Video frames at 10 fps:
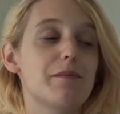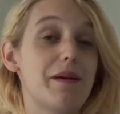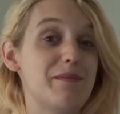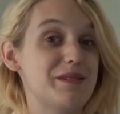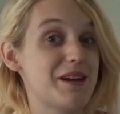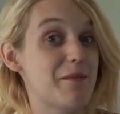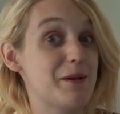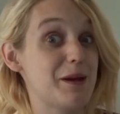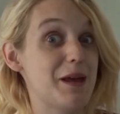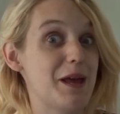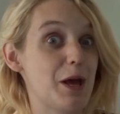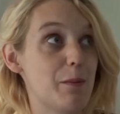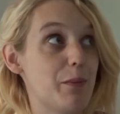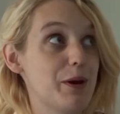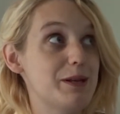A baby's coming
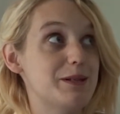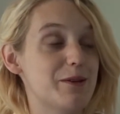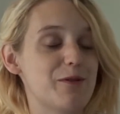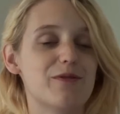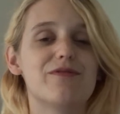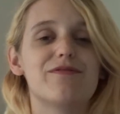pretty soon.